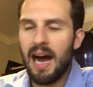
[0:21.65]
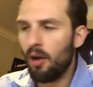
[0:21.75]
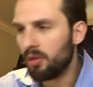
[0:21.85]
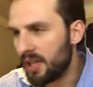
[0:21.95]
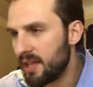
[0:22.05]

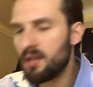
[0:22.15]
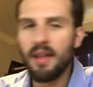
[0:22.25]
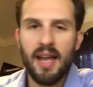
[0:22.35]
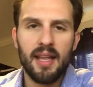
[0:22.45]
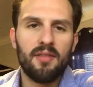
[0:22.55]
I'll link to
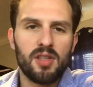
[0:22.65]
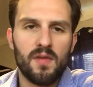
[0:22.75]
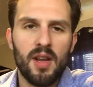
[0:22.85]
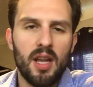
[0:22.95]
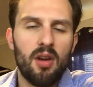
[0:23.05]
that in this
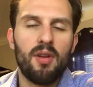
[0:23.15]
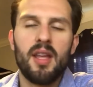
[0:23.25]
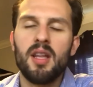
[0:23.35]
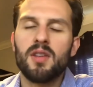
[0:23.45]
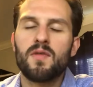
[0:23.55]
video.
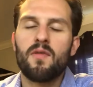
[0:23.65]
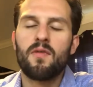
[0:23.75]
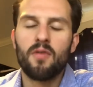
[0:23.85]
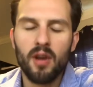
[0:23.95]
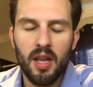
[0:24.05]
It is
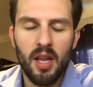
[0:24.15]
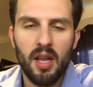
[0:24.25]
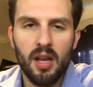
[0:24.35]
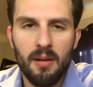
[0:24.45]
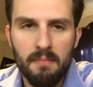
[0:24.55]

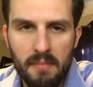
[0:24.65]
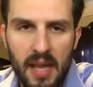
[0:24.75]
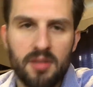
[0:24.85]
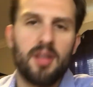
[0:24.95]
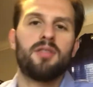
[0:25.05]
freaking
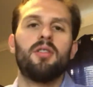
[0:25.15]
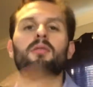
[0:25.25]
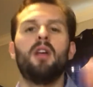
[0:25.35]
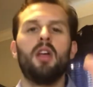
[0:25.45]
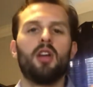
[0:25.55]
amazing.
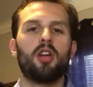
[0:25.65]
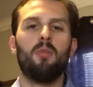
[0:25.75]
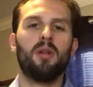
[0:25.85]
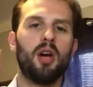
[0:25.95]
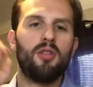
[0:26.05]
So
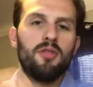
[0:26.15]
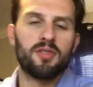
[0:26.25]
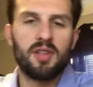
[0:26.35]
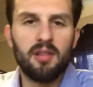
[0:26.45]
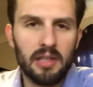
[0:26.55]
go below,
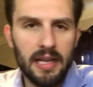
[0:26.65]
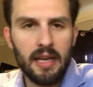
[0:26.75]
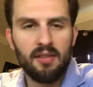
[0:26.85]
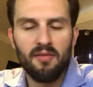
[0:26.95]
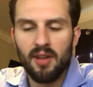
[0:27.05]
you'll see the
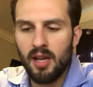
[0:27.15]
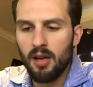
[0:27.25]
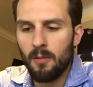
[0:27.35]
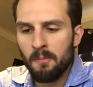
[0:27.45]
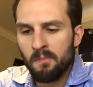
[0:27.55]
link in the
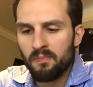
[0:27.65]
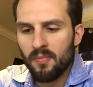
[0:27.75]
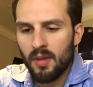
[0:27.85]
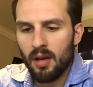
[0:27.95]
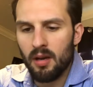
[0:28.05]
video
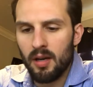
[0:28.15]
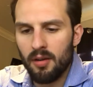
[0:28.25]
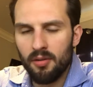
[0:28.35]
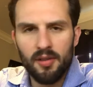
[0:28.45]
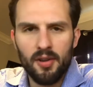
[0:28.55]

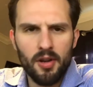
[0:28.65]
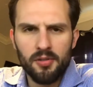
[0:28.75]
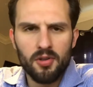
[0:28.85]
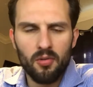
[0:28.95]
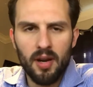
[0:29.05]
uh, or in the
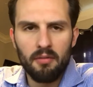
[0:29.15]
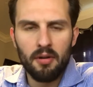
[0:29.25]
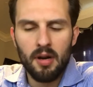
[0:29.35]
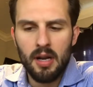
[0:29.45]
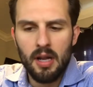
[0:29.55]
notes or
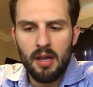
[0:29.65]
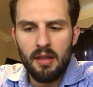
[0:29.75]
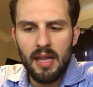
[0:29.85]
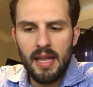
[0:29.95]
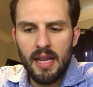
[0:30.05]
whatever
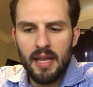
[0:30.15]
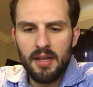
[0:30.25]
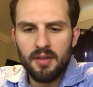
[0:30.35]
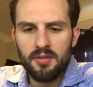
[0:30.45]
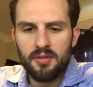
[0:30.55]
it
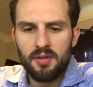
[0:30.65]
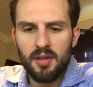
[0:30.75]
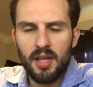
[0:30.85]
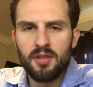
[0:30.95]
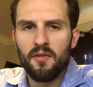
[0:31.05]
is
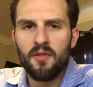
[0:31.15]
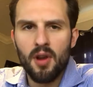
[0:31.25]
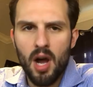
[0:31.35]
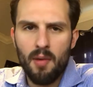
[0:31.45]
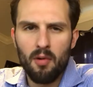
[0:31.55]
it's a
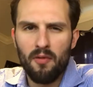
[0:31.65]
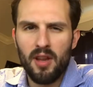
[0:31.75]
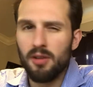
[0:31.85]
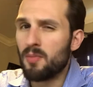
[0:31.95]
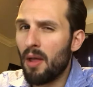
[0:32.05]
phenomenal
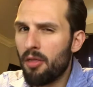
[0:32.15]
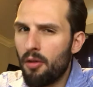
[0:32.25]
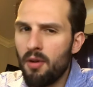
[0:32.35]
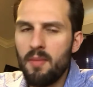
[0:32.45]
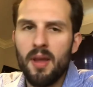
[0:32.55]
video. It's
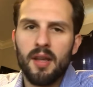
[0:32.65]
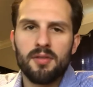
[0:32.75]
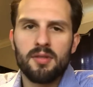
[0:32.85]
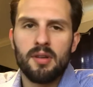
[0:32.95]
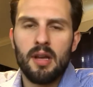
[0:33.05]
about 30
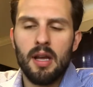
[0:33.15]
minutes.